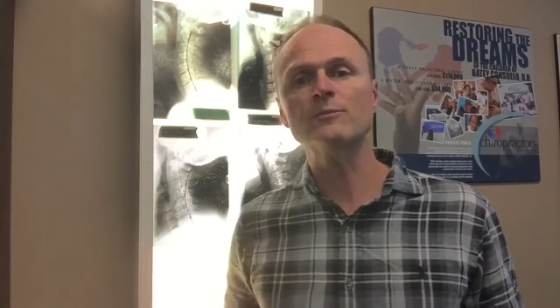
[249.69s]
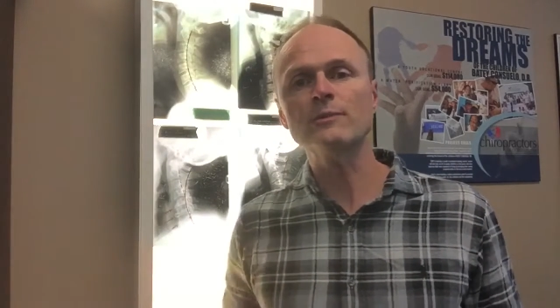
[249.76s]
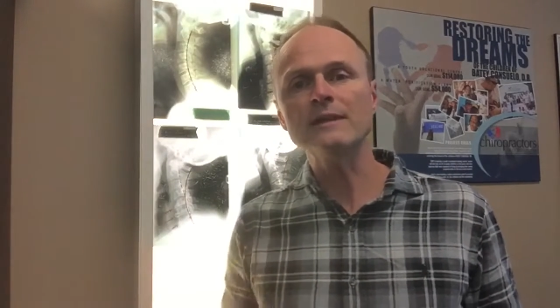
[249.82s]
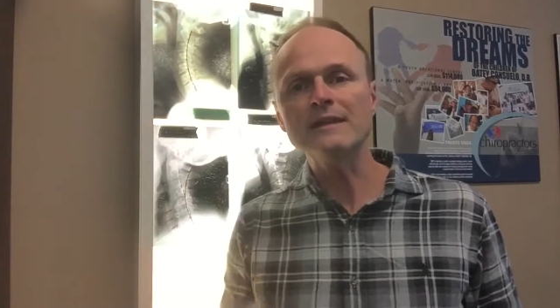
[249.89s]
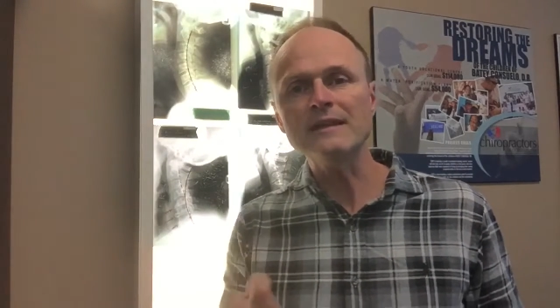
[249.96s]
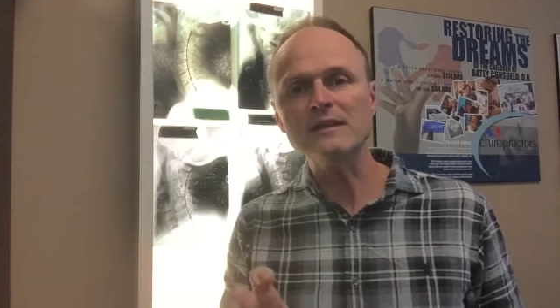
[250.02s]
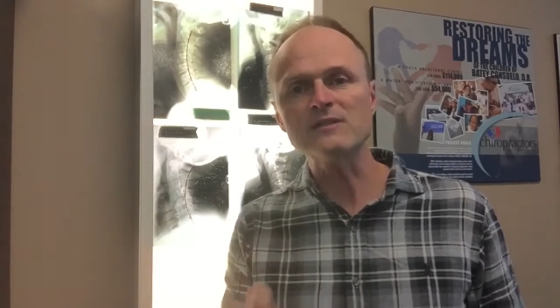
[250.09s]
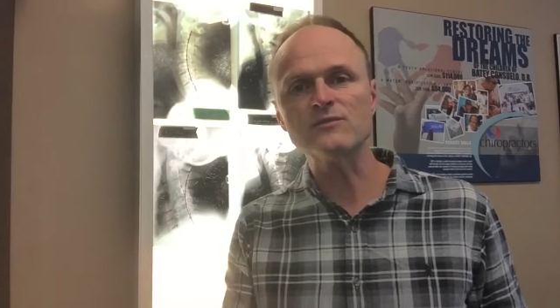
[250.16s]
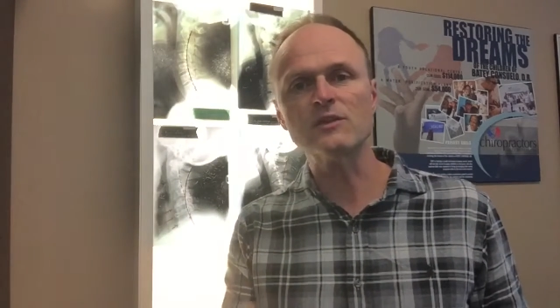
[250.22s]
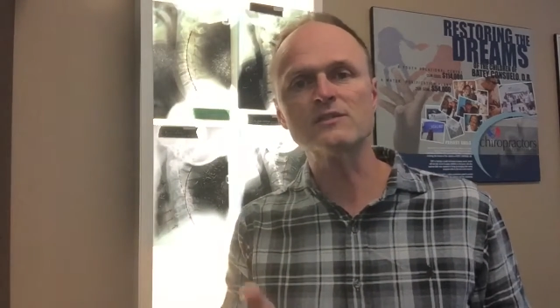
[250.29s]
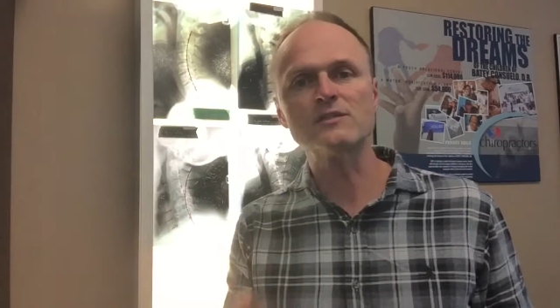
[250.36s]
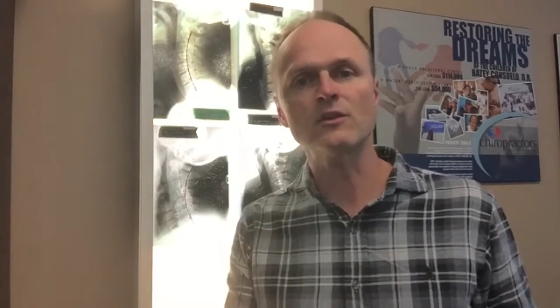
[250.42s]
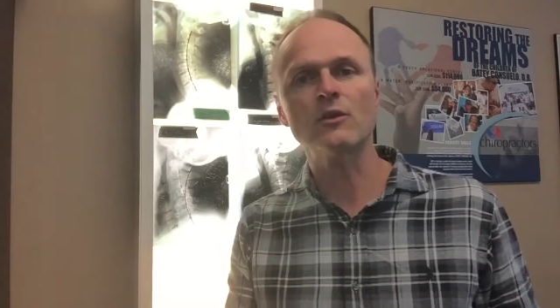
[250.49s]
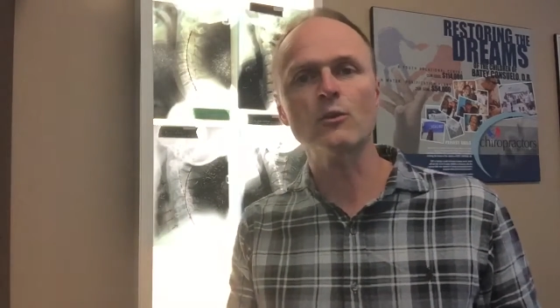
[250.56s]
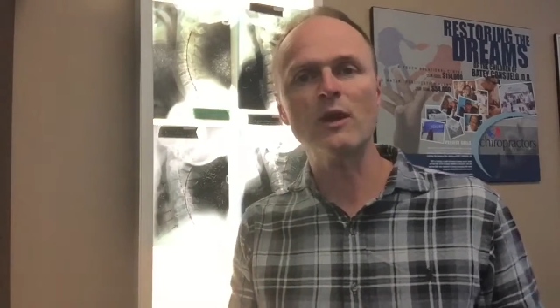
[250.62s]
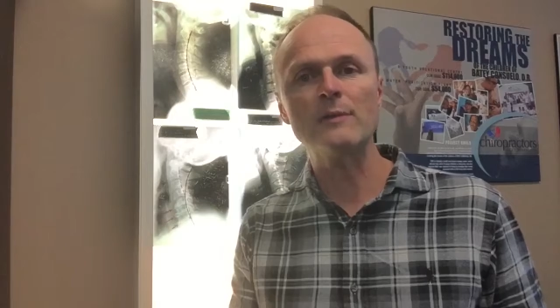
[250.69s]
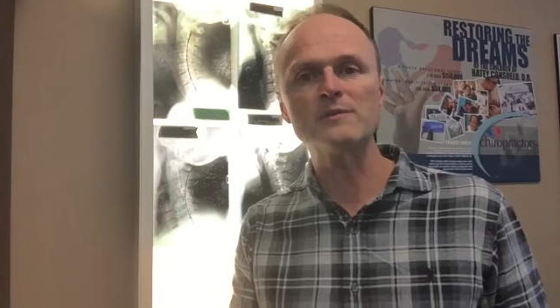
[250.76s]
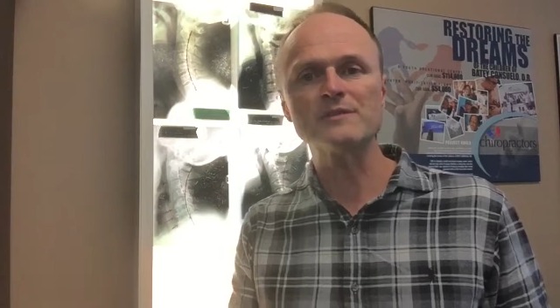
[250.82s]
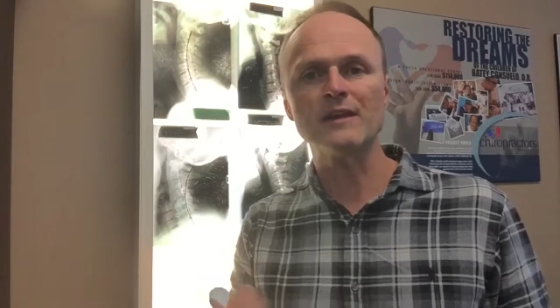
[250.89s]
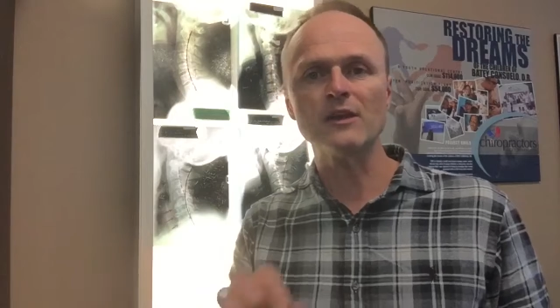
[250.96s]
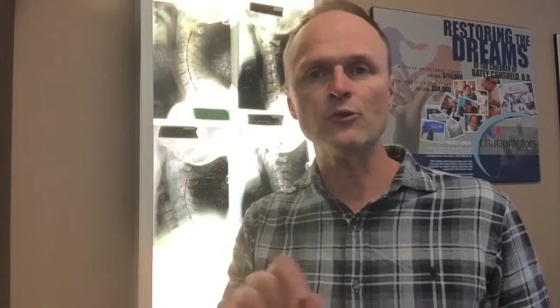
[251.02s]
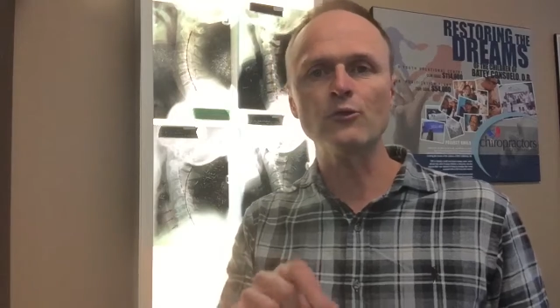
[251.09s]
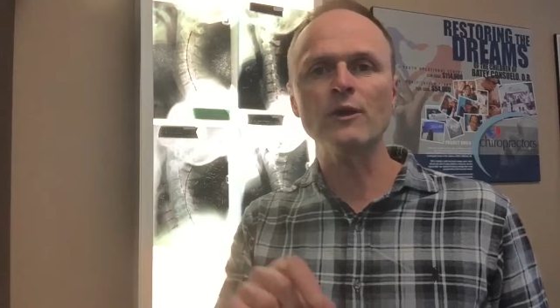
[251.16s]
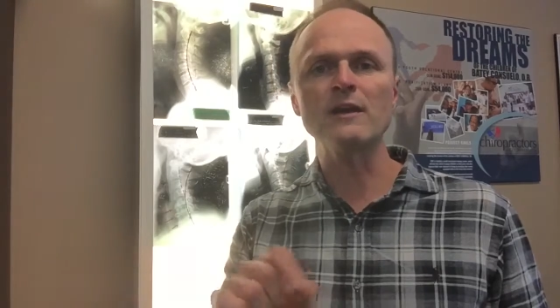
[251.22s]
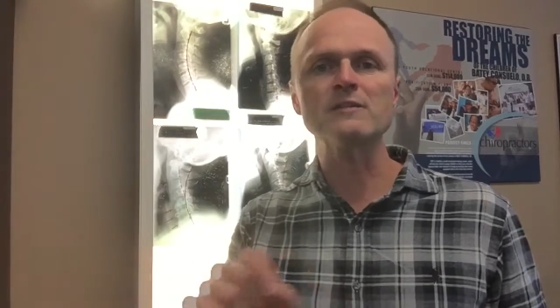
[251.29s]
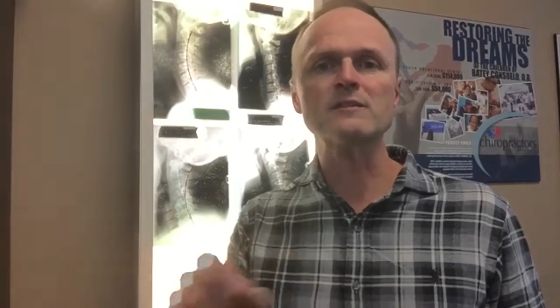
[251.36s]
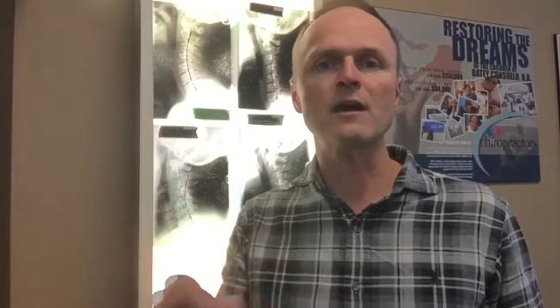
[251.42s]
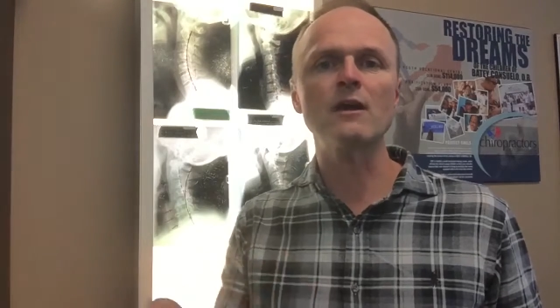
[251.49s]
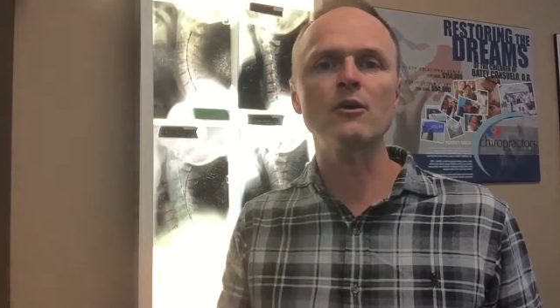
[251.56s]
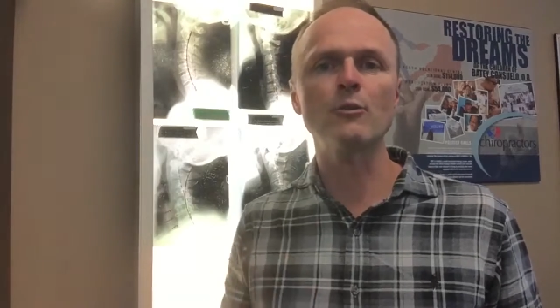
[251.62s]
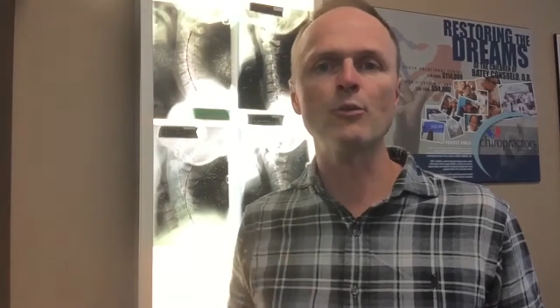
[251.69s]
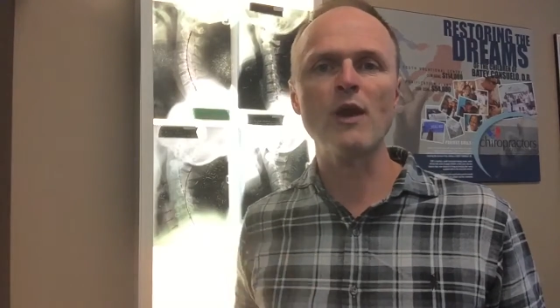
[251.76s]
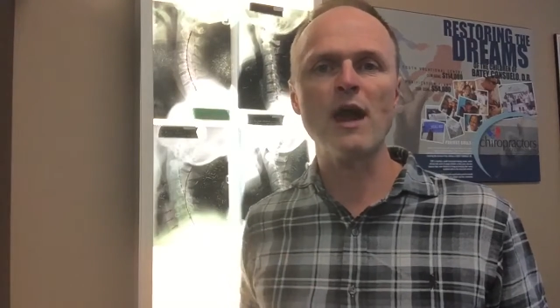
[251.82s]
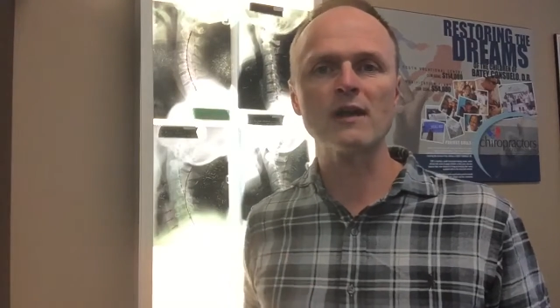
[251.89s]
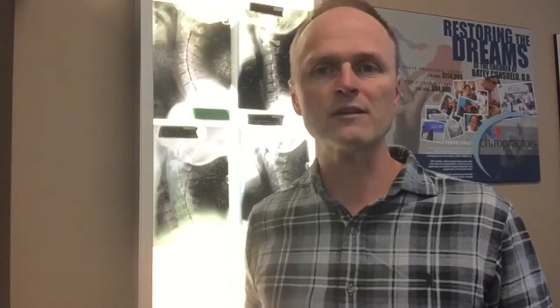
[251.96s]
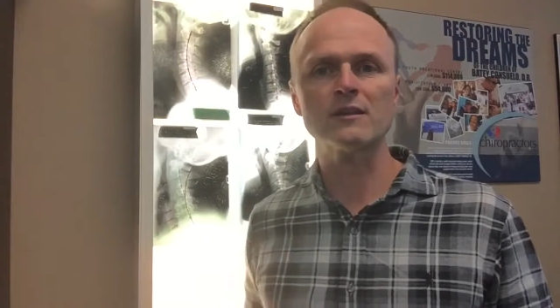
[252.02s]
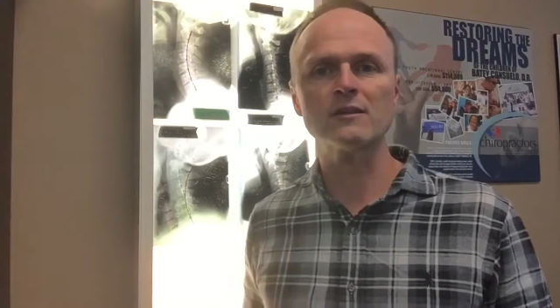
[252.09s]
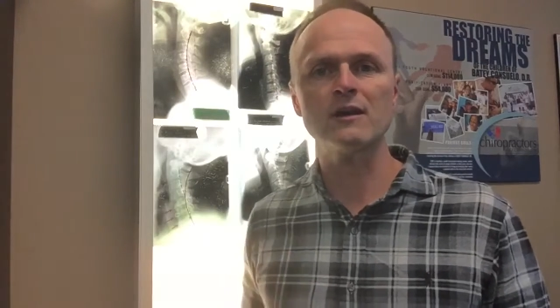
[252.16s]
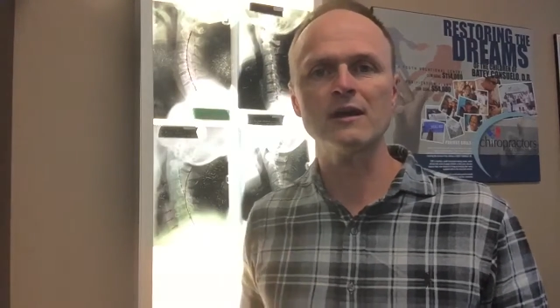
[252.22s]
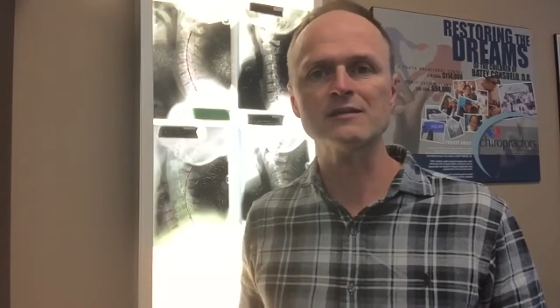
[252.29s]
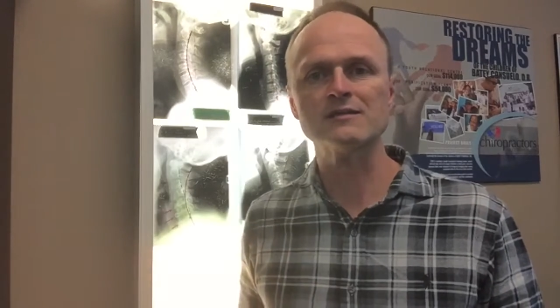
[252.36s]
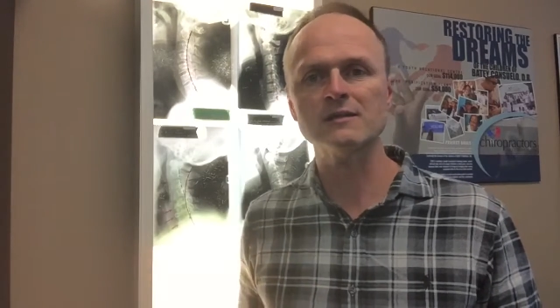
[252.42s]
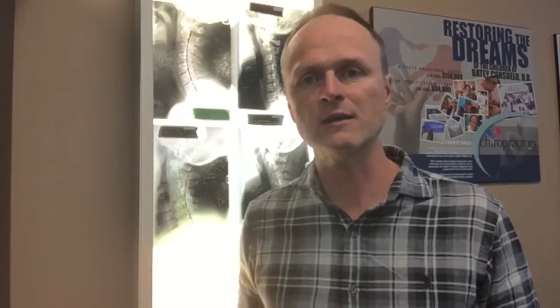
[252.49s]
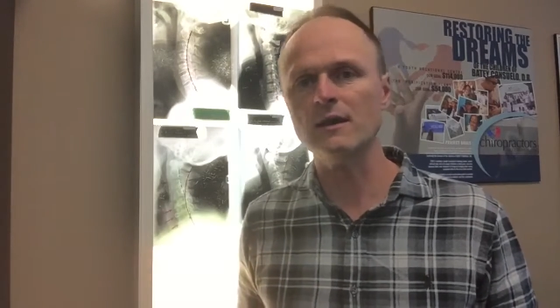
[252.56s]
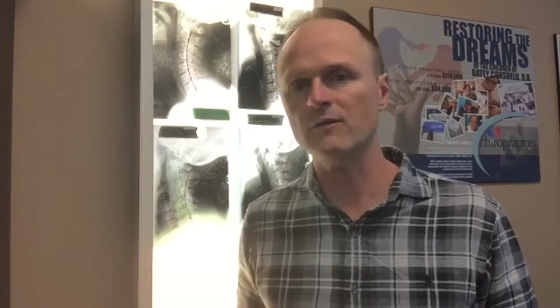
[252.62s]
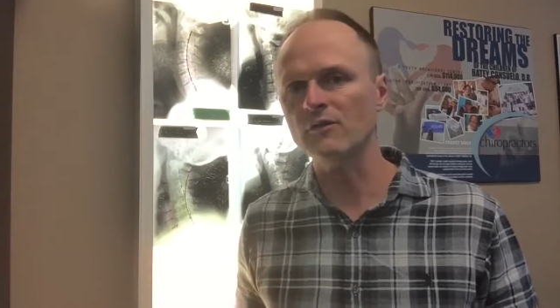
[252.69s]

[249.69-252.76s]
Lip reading: please visit our website, gracechiropractic.ca.